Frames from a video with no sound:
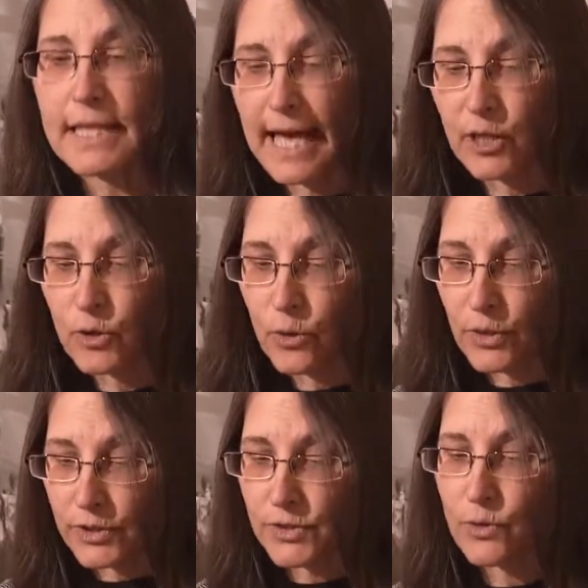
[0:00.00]
Al
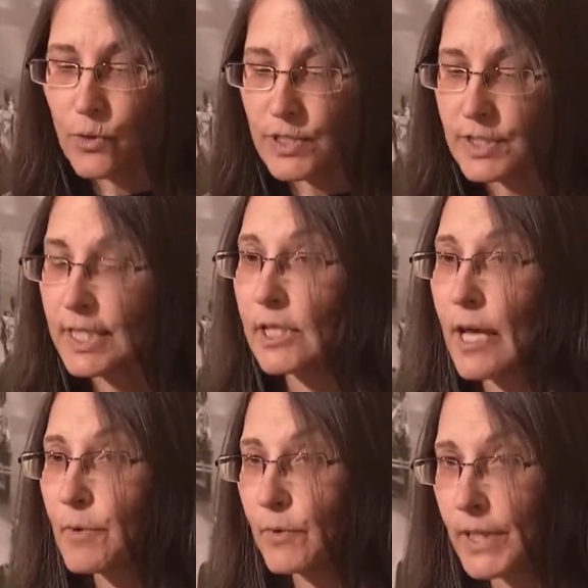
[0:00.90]
Gore's
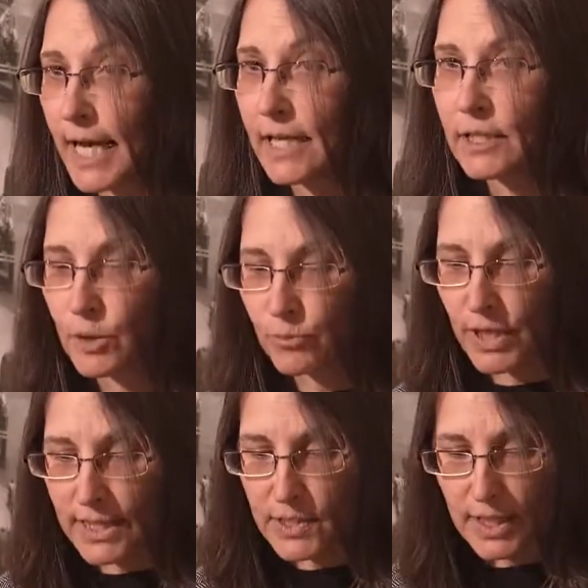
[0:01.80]
Climate Reality
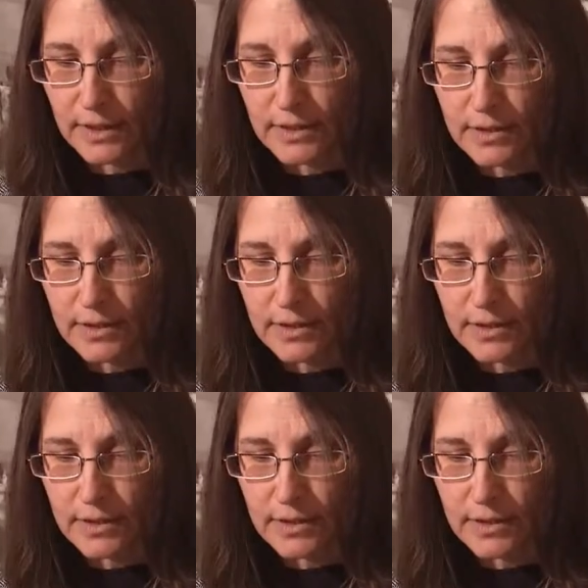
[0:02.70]
Project.